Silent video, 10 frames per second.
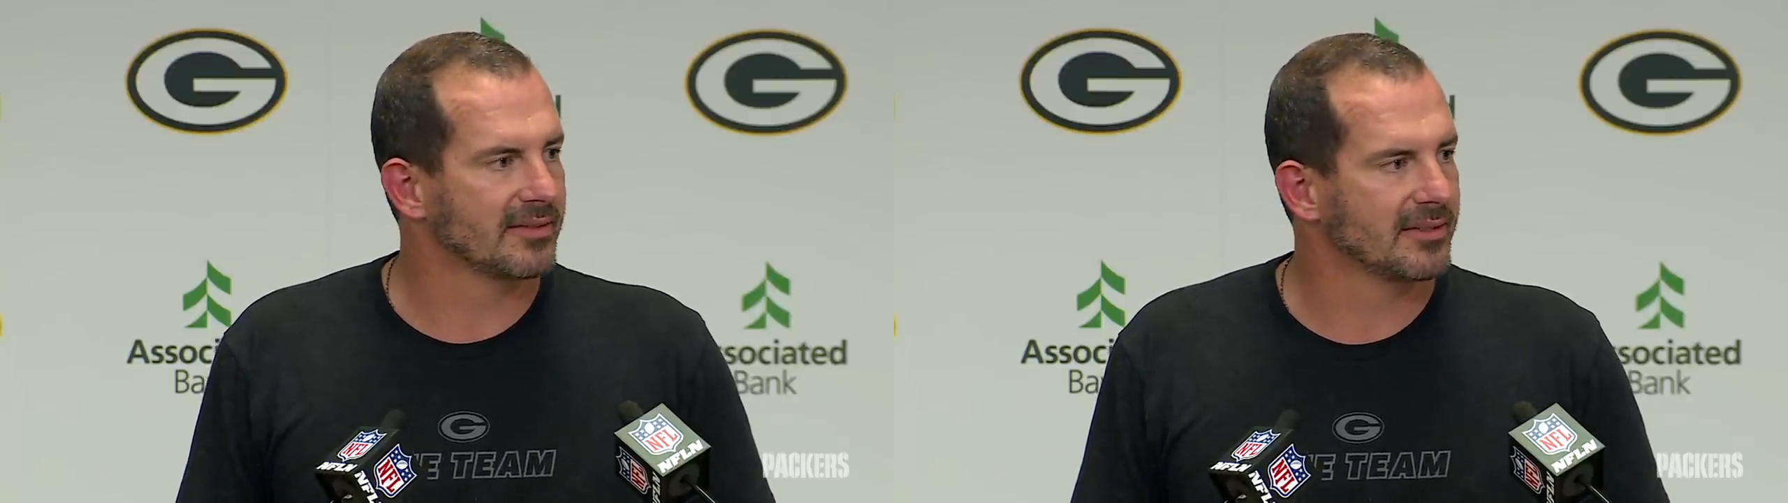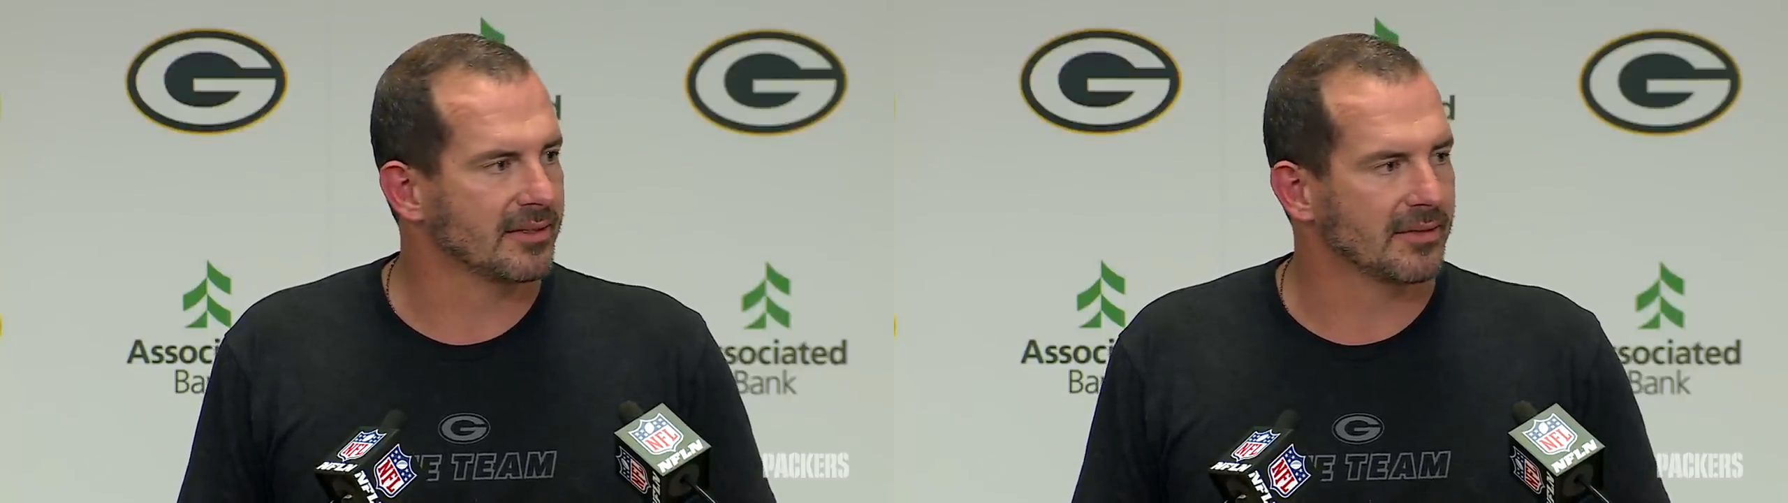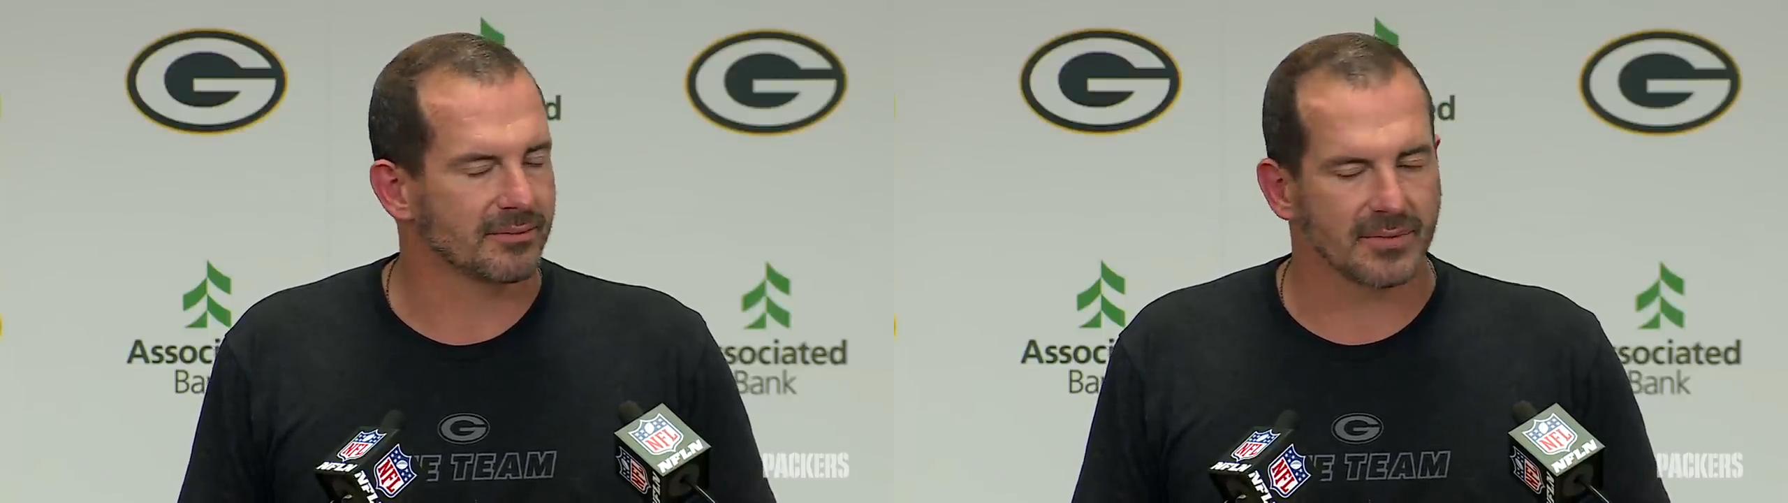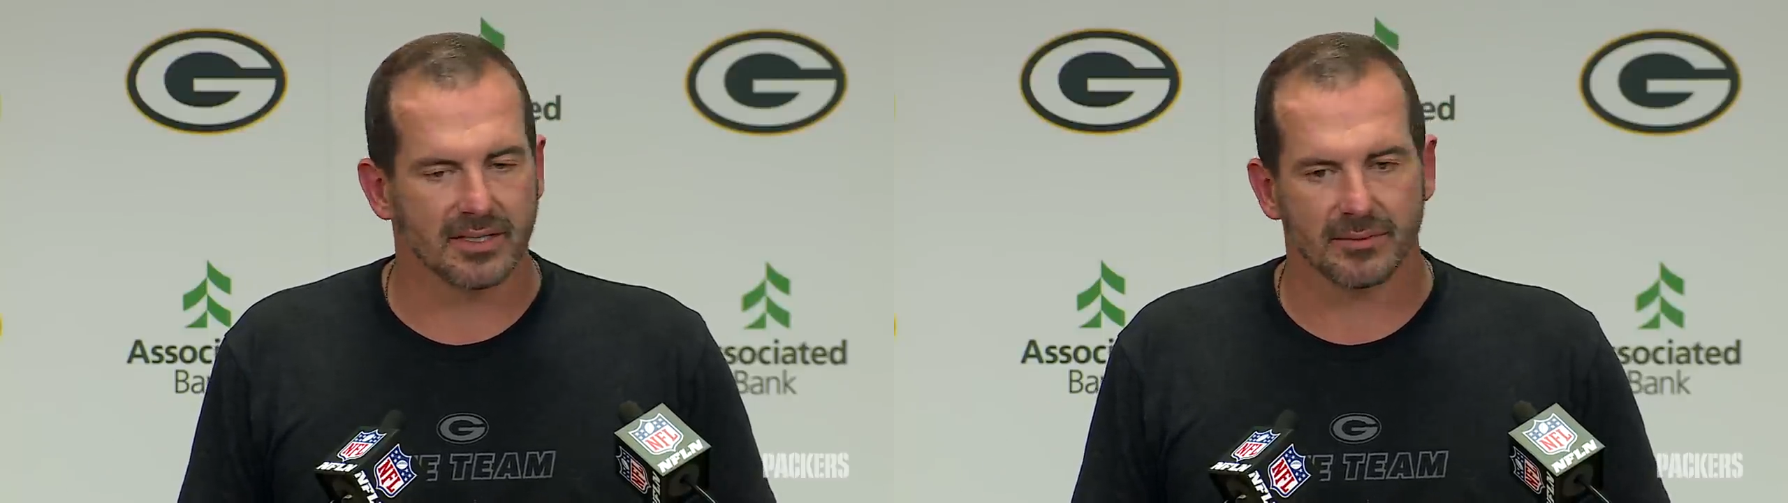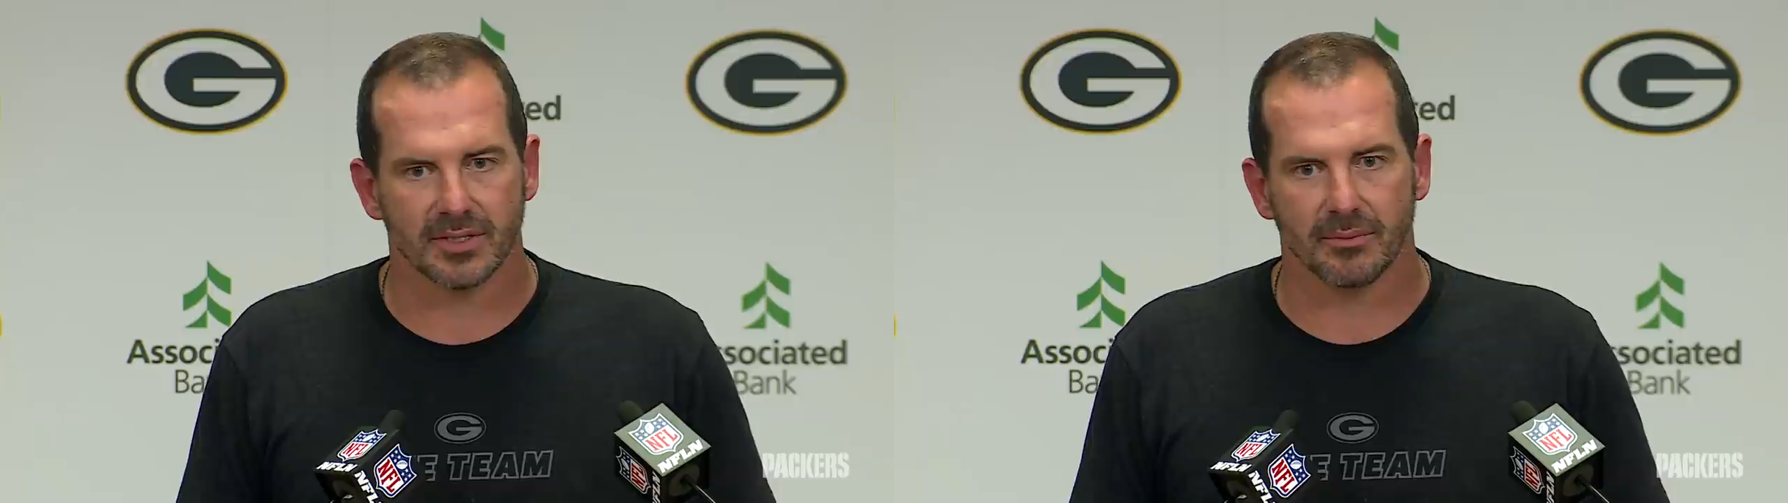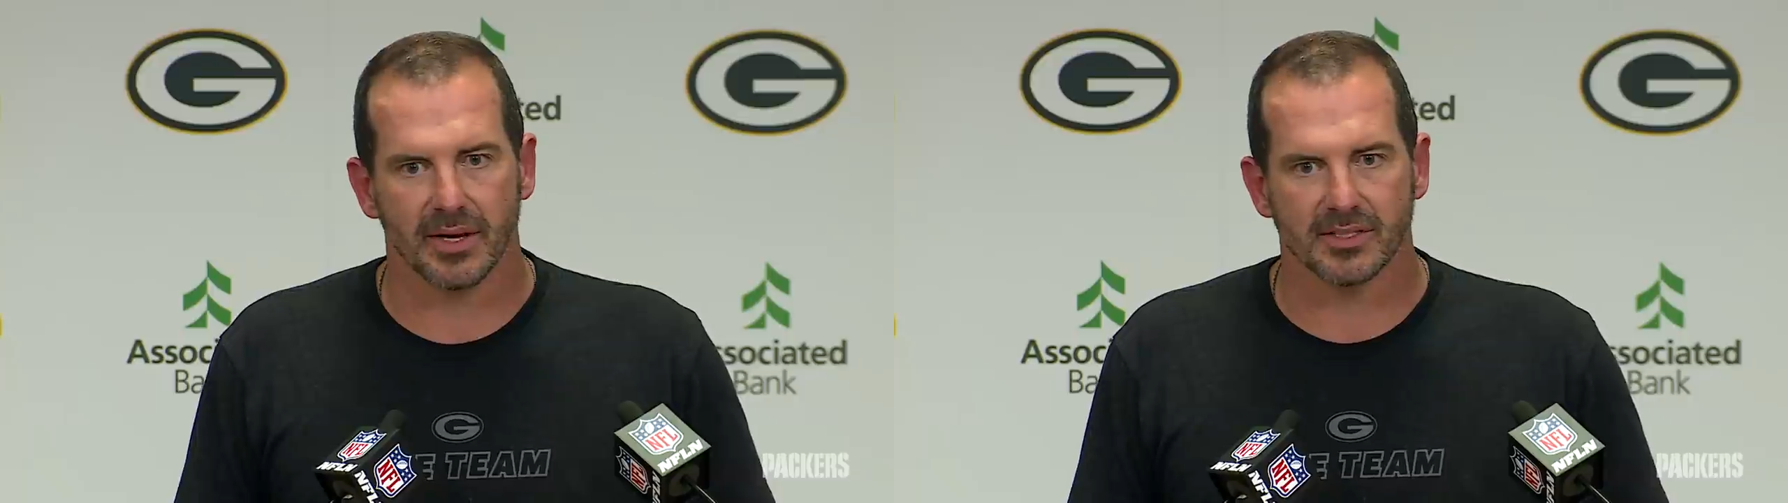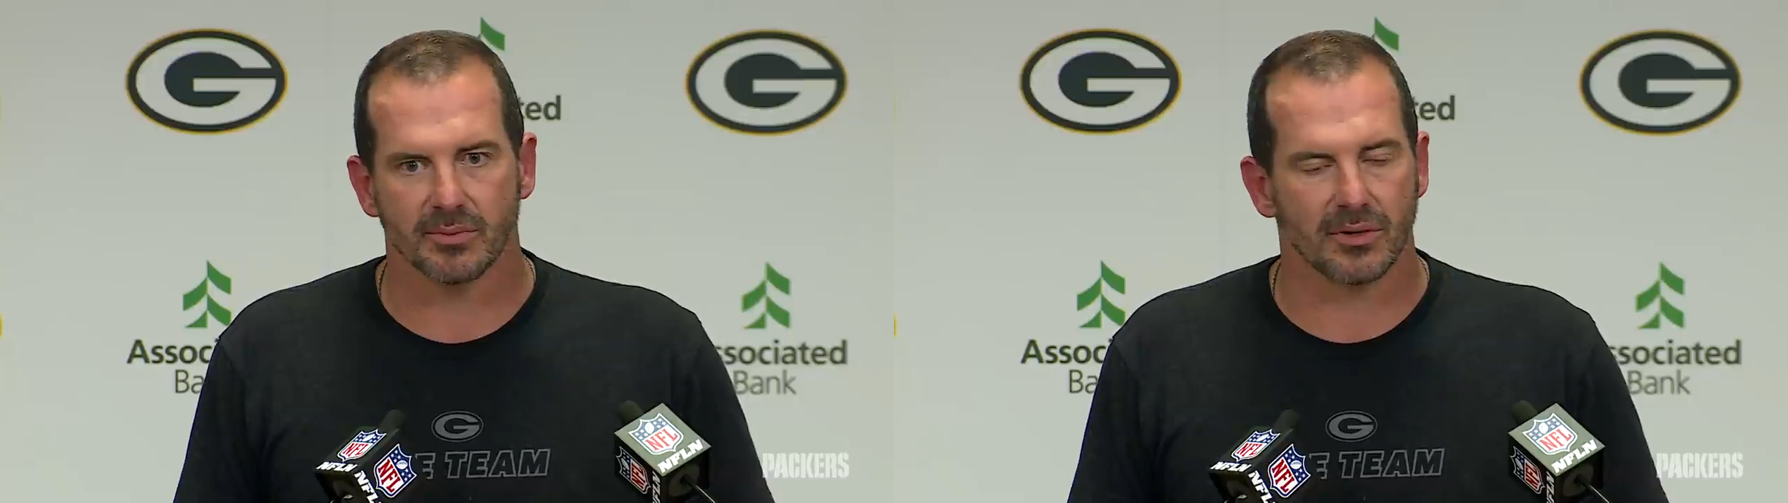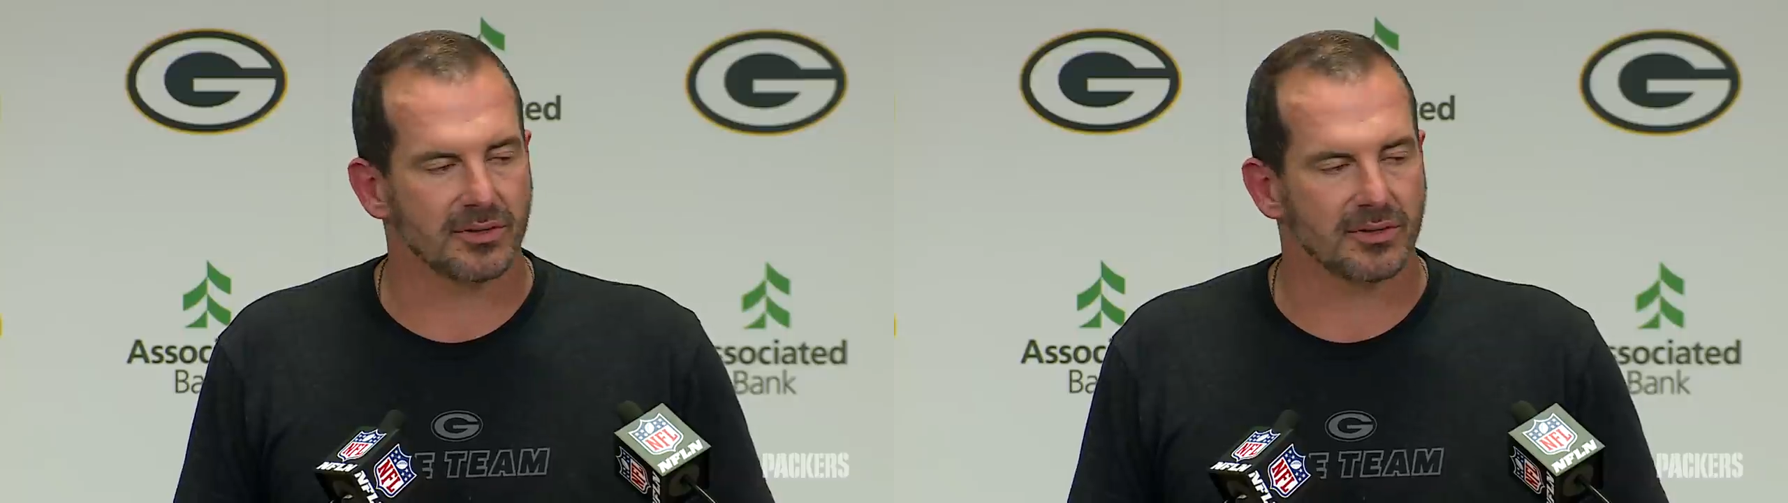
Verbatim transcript: you know, I'm getting him into baseball